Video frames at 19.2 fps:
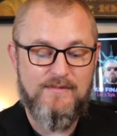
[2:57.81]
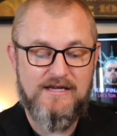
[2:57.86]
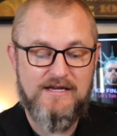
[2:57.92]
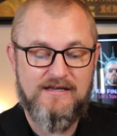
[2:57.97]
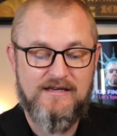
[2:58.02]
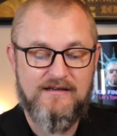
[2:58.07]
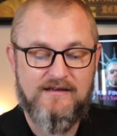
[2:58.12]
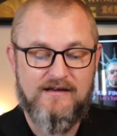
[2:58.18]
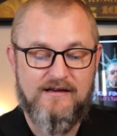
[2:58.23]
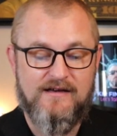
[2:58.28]

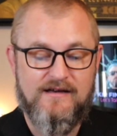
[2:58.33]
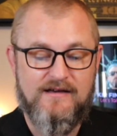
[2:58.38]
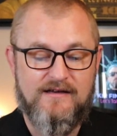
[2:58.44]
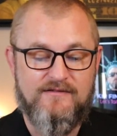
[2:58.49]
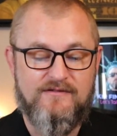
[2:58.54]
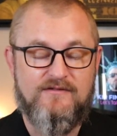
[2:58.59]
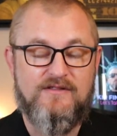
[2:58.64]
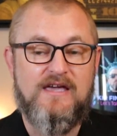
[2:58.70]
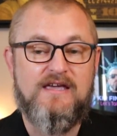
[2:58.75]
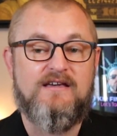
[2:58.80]
meaning
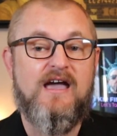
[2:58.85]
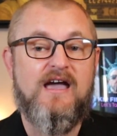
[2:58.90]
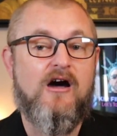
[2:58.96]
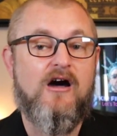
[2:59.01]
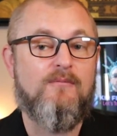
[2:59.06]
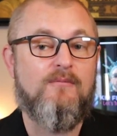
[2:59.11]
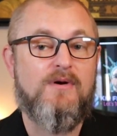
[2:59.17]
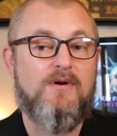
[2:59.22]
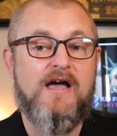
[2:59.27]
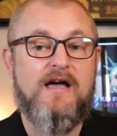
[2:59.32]
they
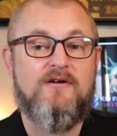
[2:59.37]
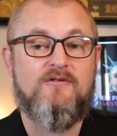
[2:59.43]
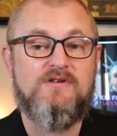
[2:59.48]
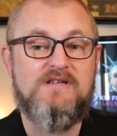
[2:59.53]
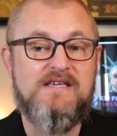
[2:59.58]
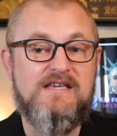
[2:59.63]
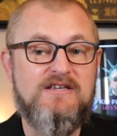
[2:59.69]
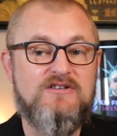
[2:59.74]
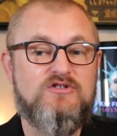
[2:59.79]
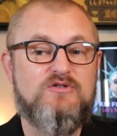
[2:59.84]

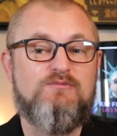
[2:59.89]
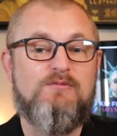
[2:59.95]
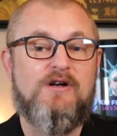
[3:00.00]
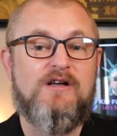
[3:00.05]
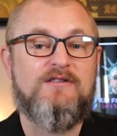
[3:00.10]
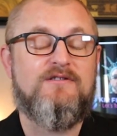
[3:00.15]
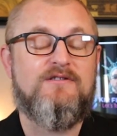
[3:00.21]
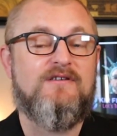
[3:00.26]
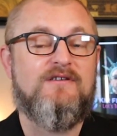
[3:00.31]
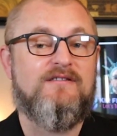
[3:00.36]
compound each
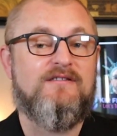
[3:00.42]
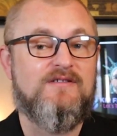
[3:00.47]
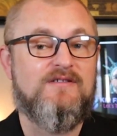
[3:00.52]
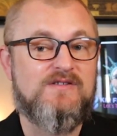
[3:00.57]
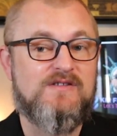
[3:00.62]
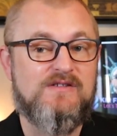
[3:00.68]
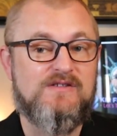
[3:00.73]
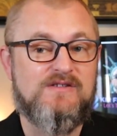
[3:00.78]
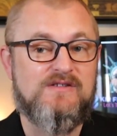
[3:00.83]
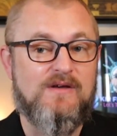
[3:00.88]
month, and
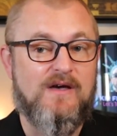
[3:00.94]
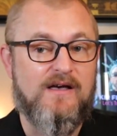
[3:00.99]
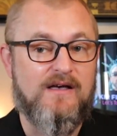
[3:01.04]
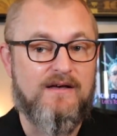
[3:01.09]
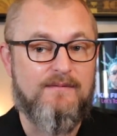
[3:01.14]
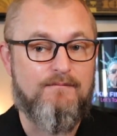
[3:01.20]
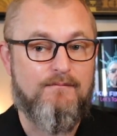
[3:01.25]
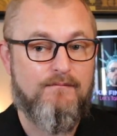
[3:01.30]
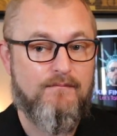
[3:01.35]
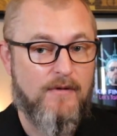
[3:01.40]
this is
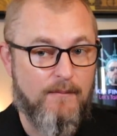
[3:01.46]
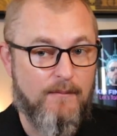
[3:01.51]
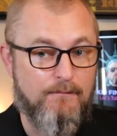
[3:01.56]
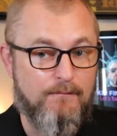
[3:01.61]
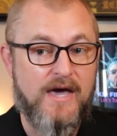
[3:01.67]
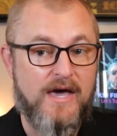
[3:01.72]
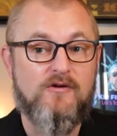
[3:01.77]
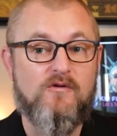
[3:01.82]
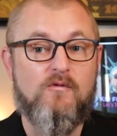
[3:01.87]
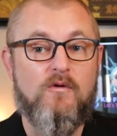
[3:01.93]
a
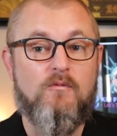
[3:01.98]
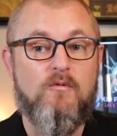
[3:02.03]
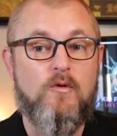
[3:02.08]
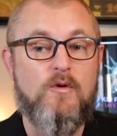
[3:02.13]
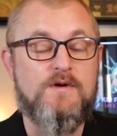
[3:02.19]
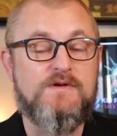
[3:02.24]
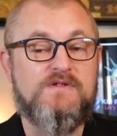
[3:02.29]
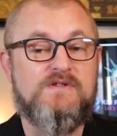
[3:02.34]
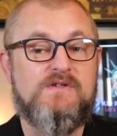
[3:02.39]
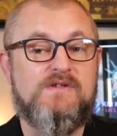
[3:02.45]
better reward